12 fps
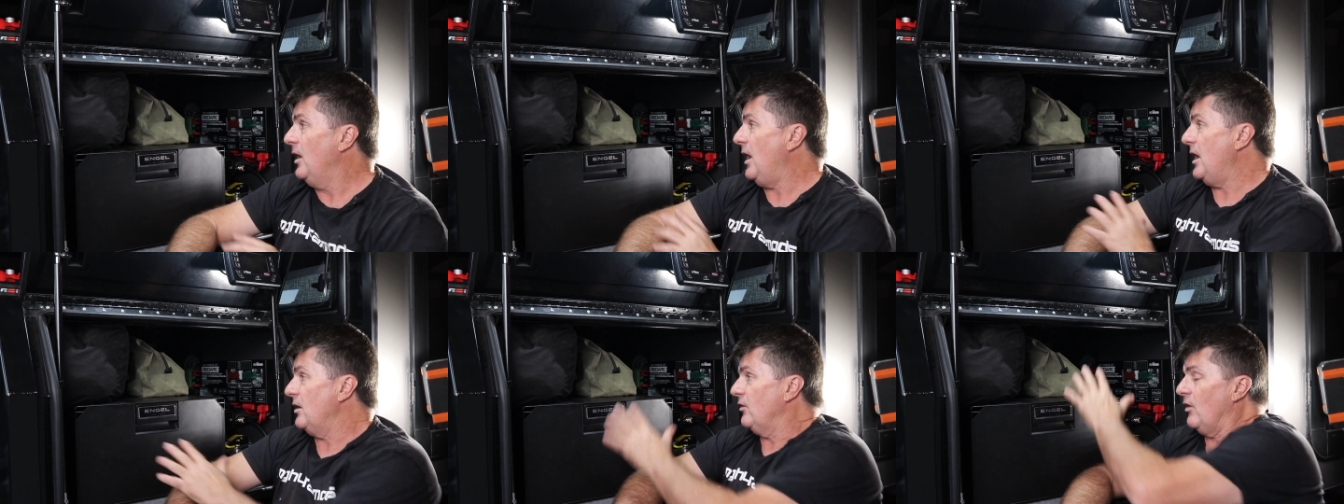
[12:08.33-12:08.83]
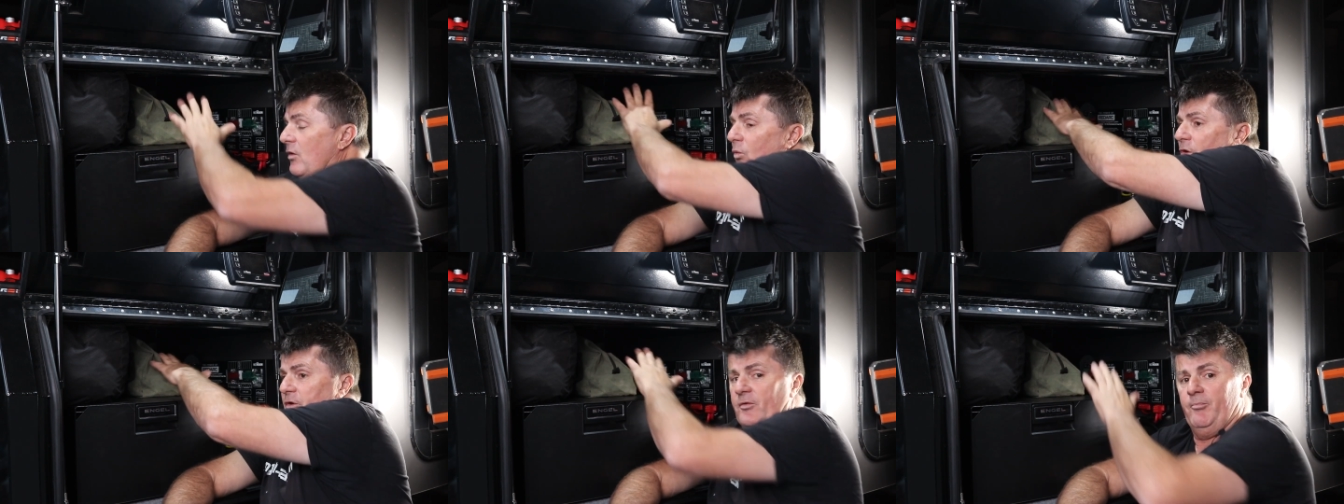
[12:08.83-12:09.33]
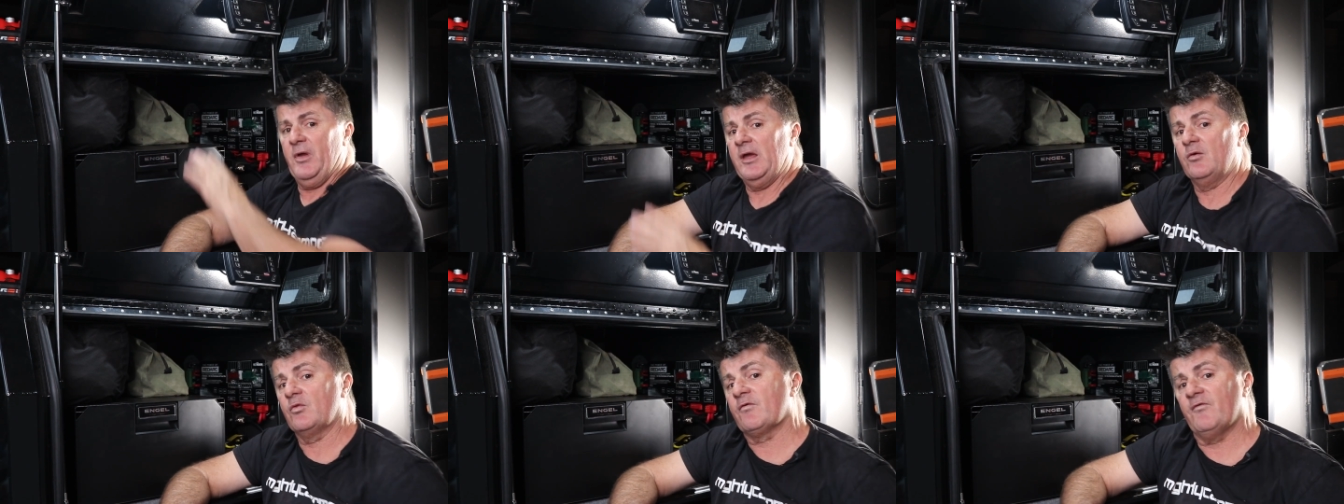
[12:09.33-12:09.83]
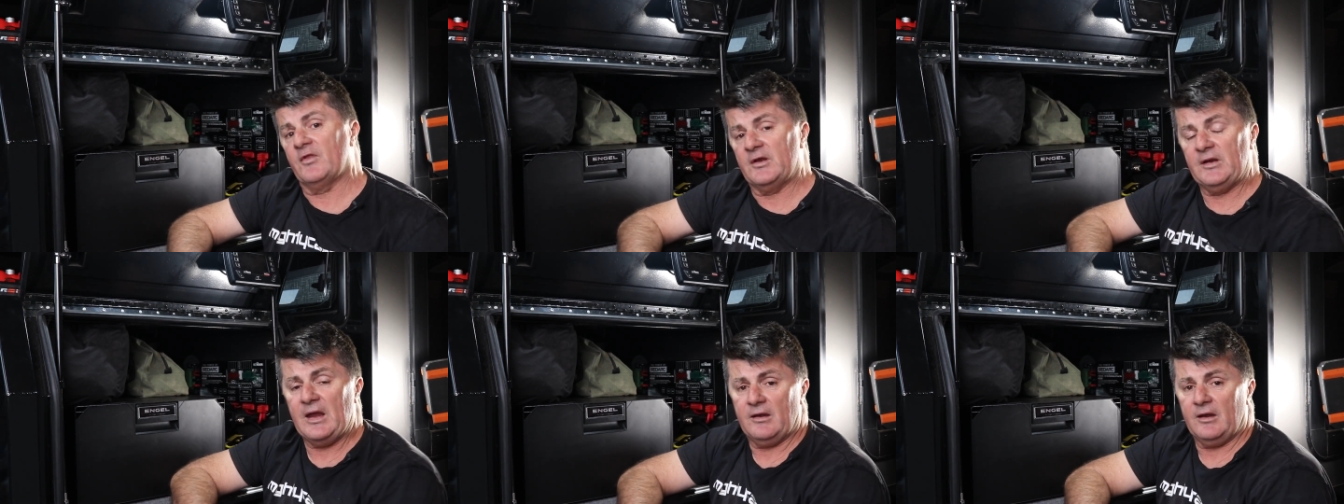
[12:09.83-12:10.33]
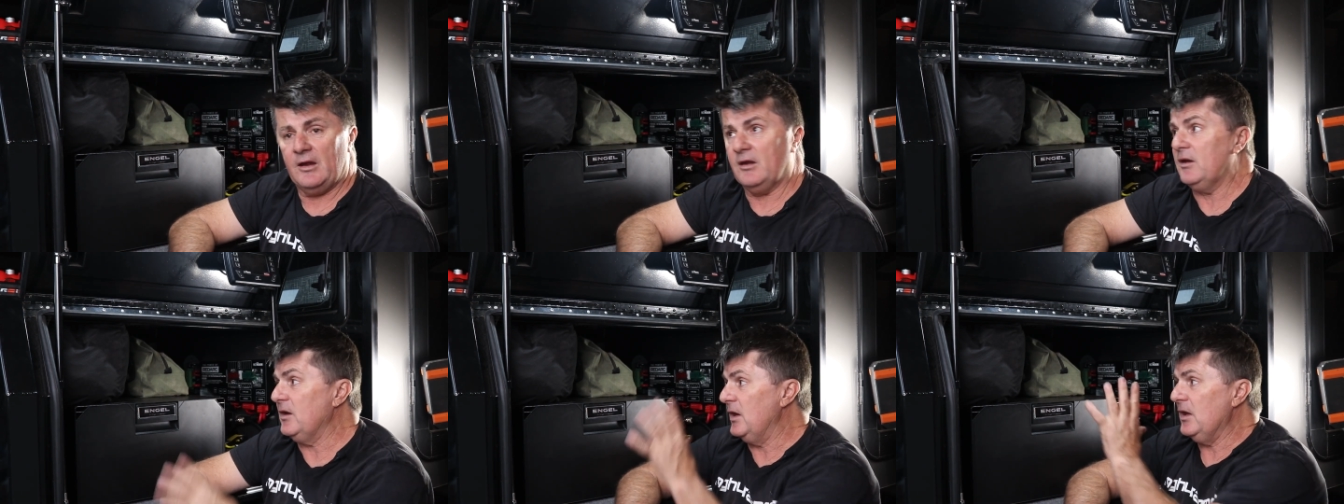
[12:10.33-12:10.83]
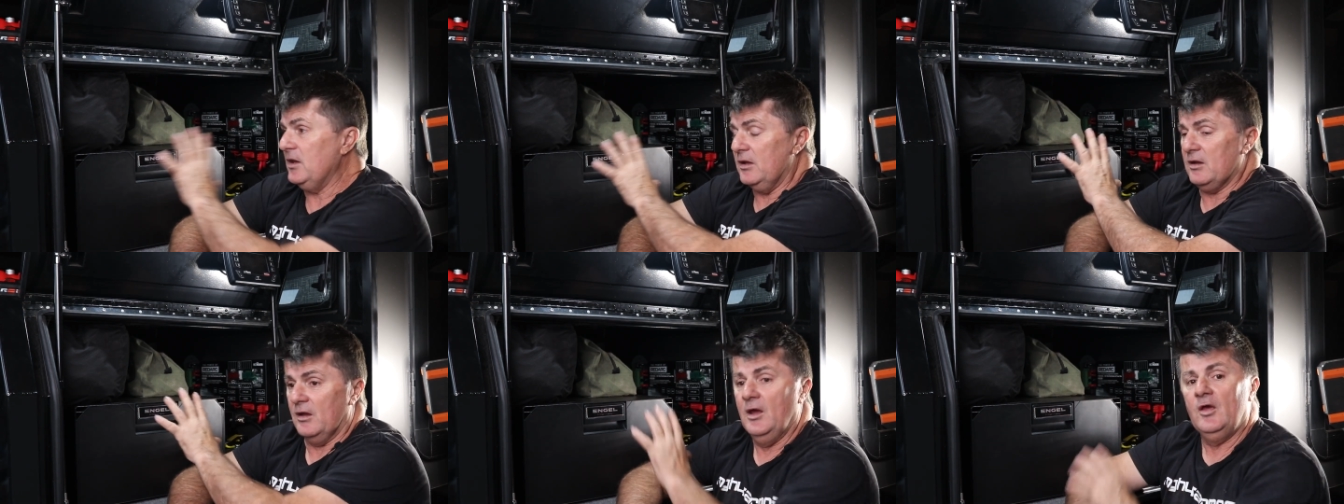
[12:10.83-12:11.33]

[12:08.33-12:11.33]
and I wanted the pegs for the tent in here.